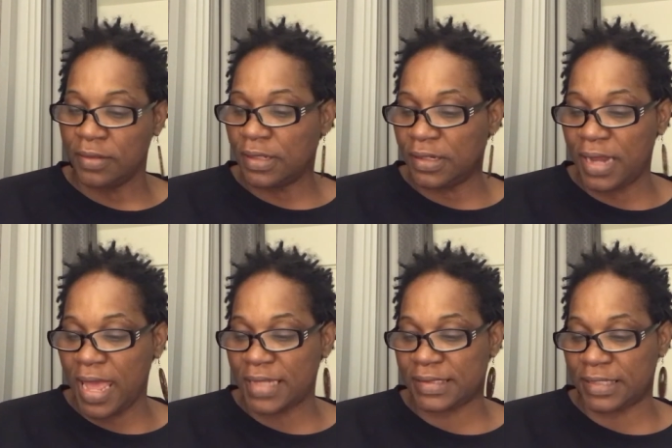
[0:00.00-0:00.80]
the
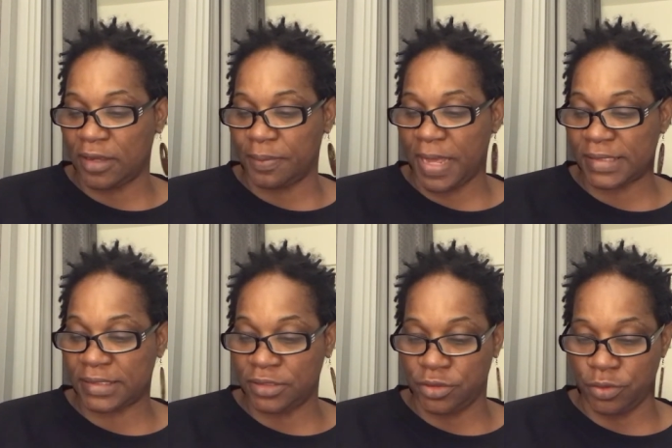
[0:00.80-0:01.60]
last step has
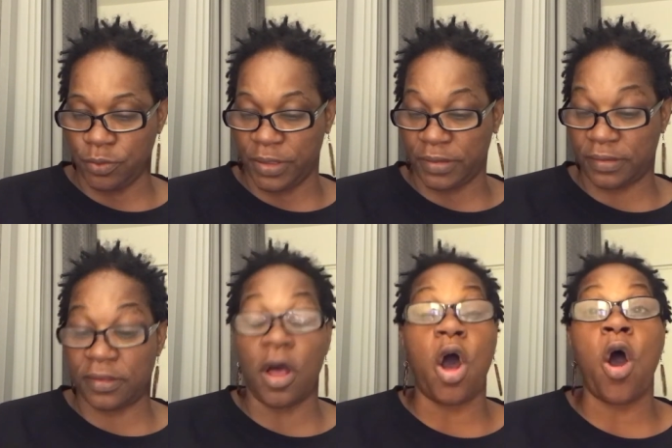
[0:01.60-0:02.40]
to do with the